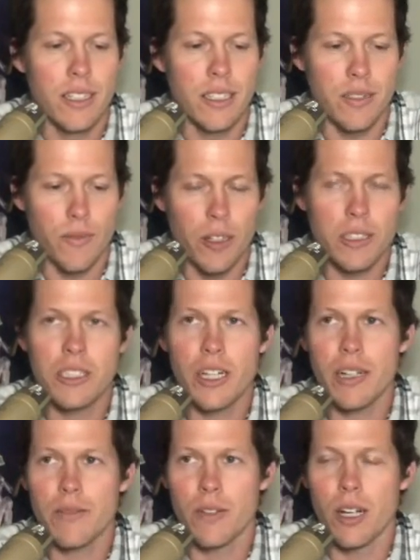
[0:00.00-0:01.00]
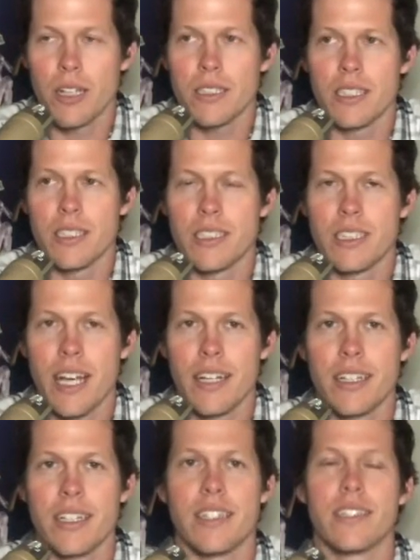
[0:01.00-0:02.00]
He's the voice of Jack Frost, and
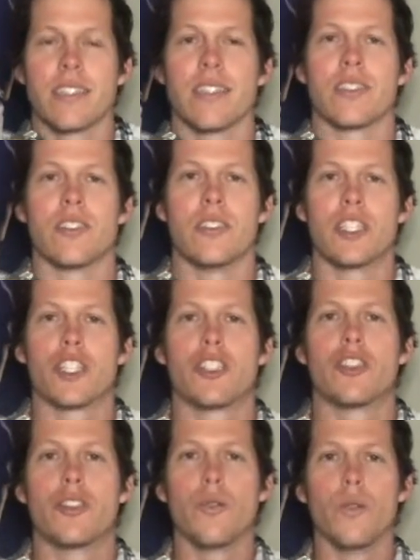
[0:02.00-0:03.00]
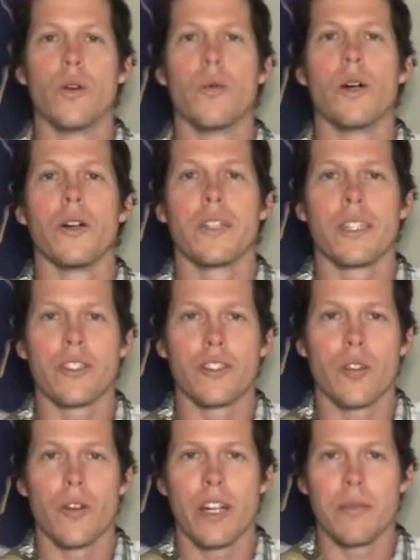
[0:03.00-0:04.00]
Santa is this dual-wielding
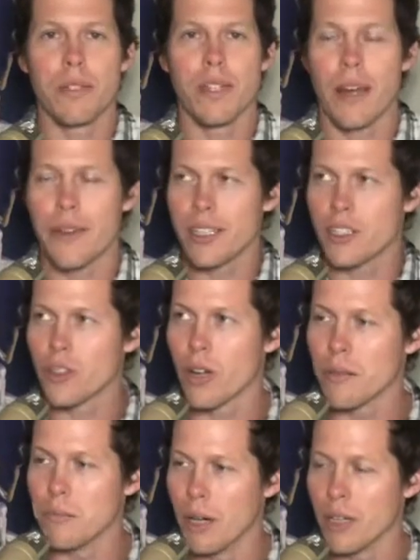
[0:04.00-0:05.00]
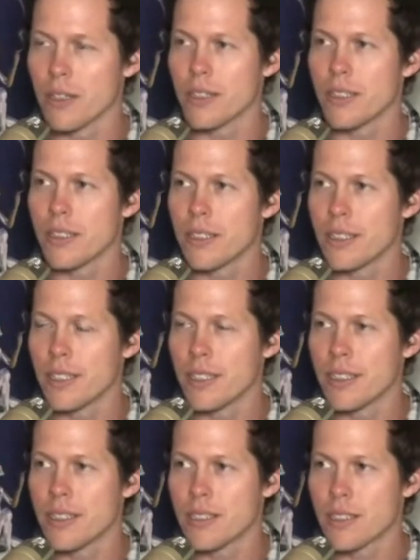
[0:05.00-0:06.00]
sword. I think Gerard Butler
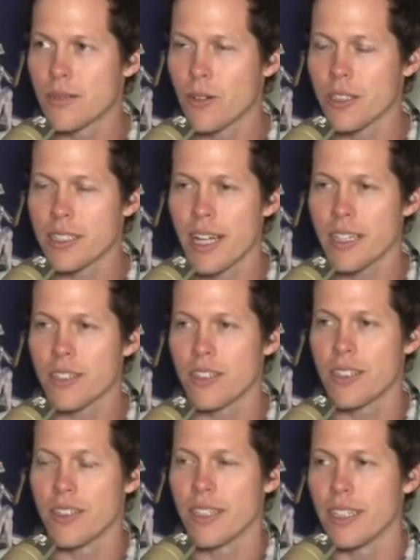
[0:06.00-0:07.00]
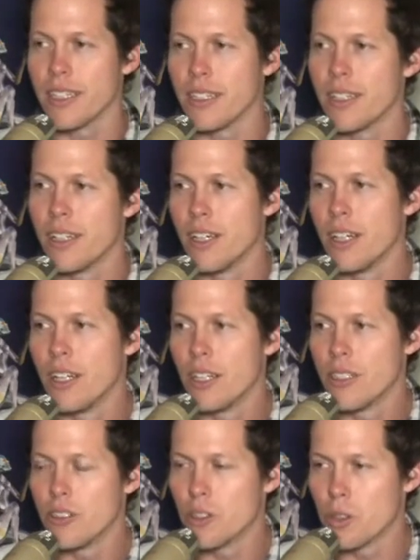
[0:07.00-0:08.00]
is the voice actor, and then
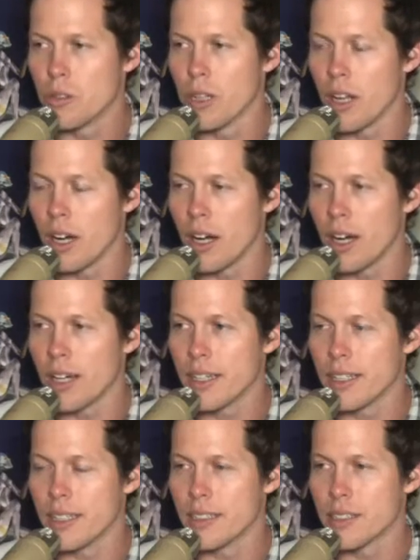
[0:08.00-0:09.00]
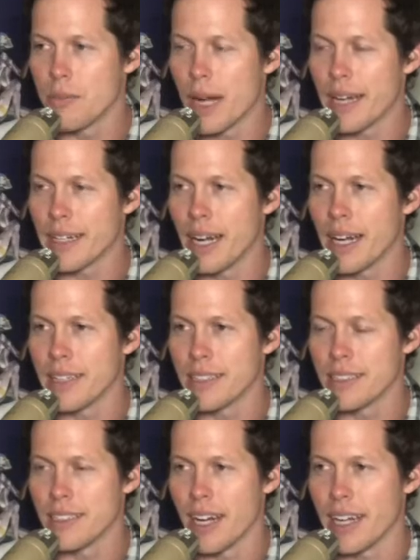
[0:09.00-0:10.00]
Jude Law is the bad guy.
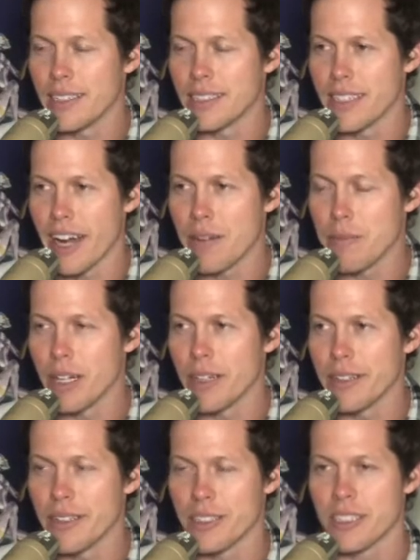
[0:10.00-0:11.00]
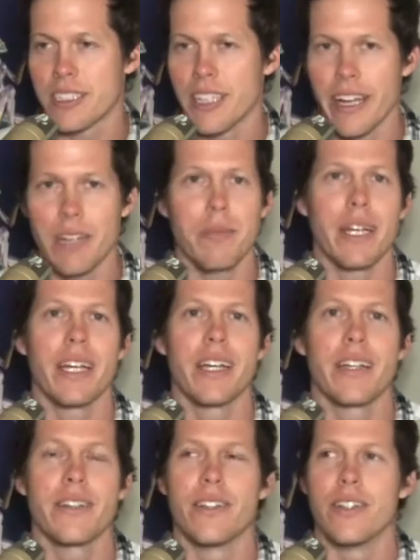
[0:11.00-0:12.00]
He's Nightmare. There's a
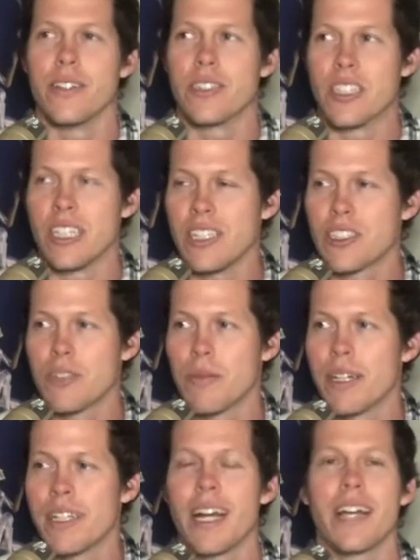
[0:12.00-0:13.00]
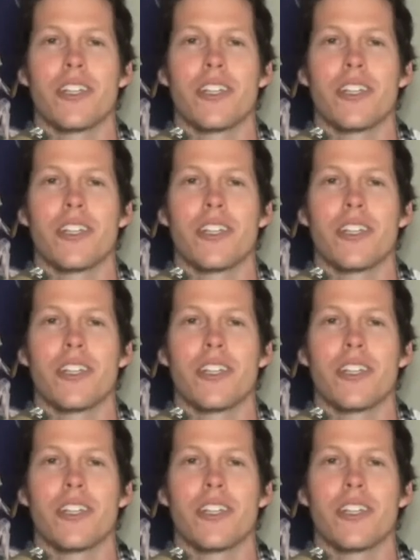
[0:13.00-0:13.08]
Sandman. There's the Easter Bunny.